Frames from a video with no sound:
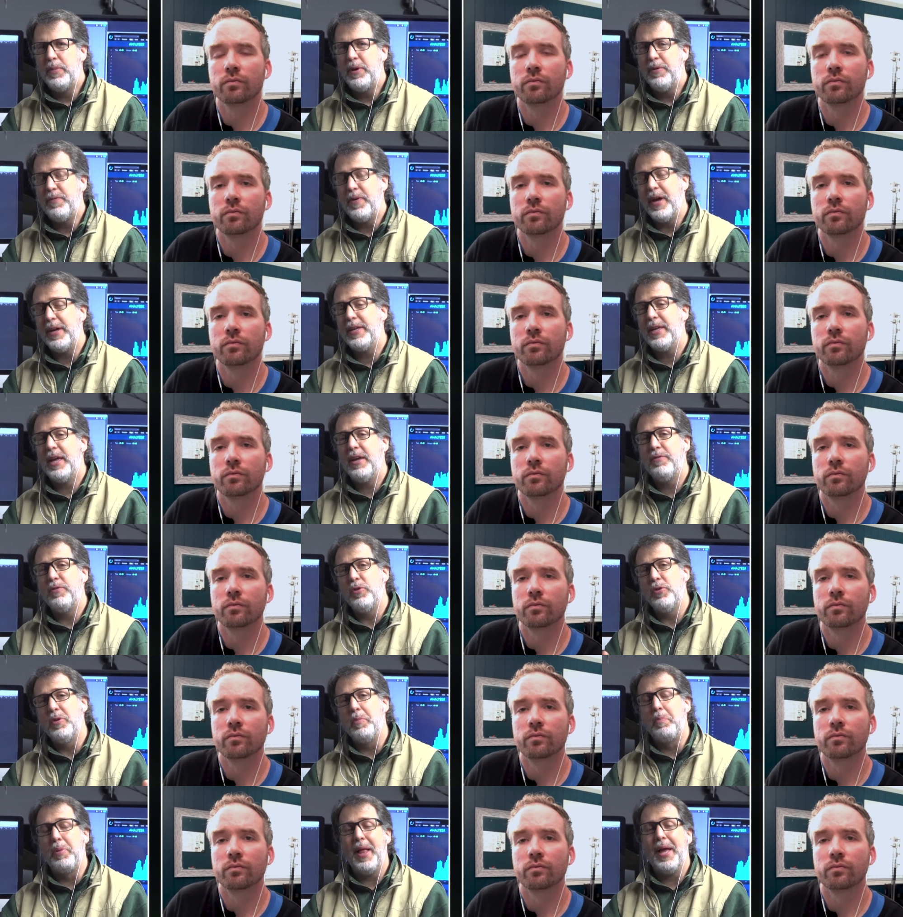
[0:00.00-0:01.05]
Speaker 1: If I gave you
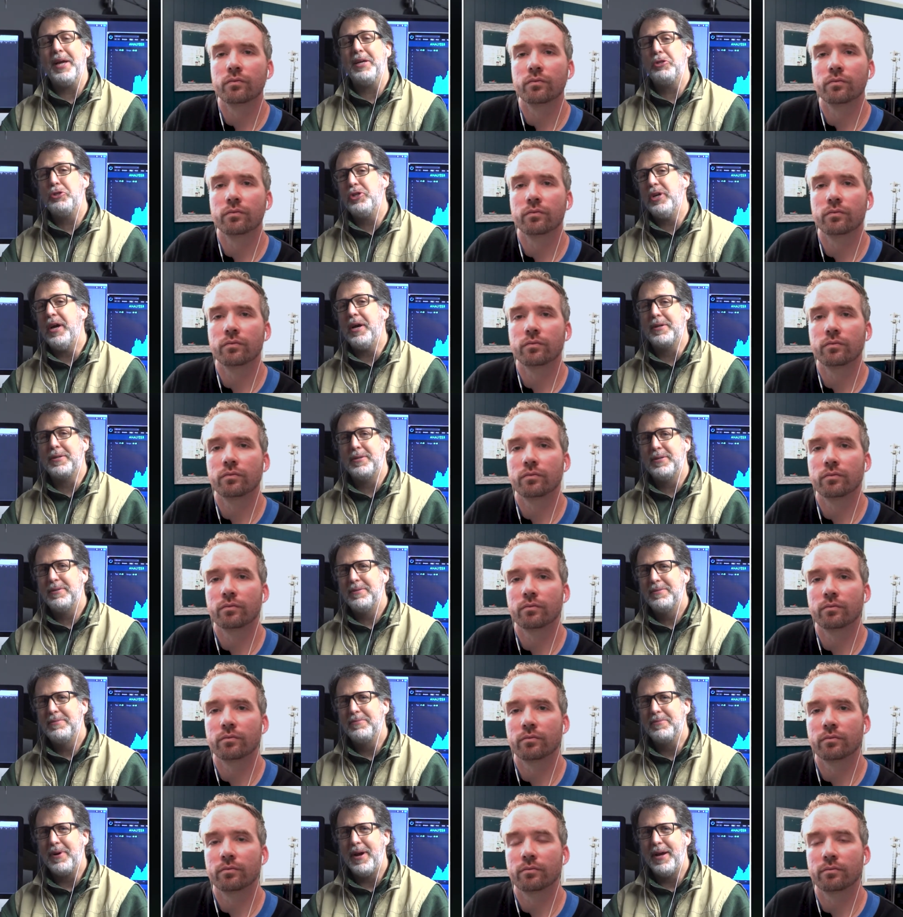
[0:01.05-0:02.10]
the blank check,
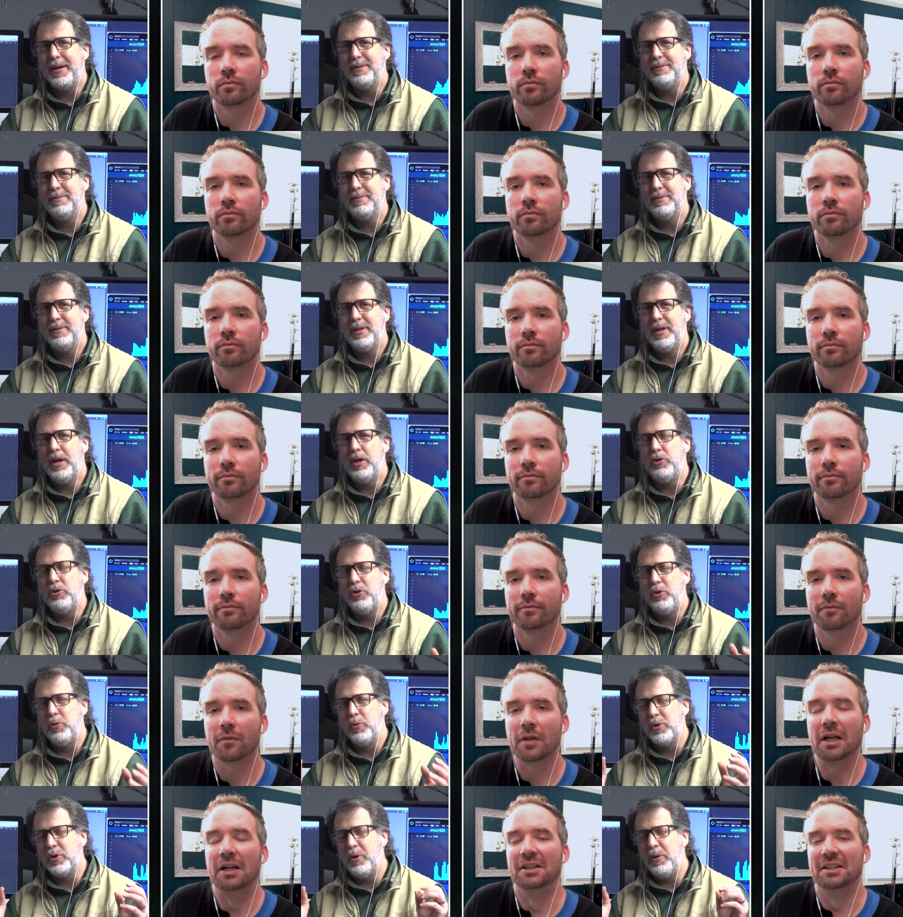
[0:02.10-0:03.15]
right, and
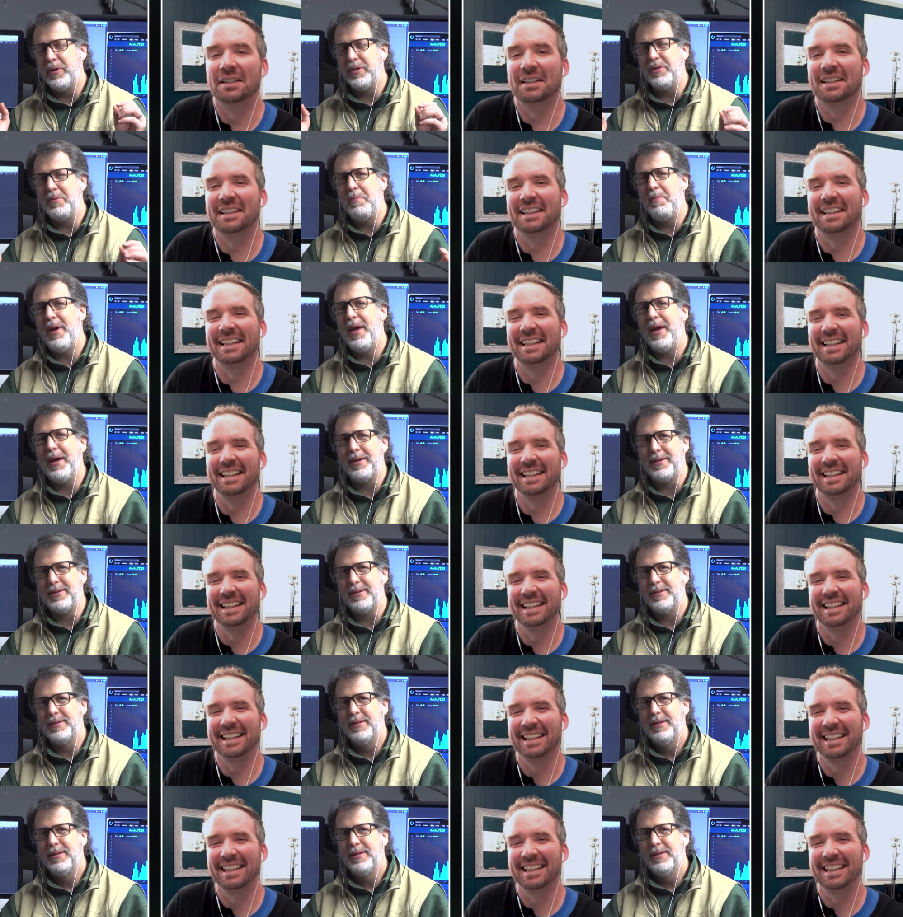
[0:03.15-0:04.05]
you were going to make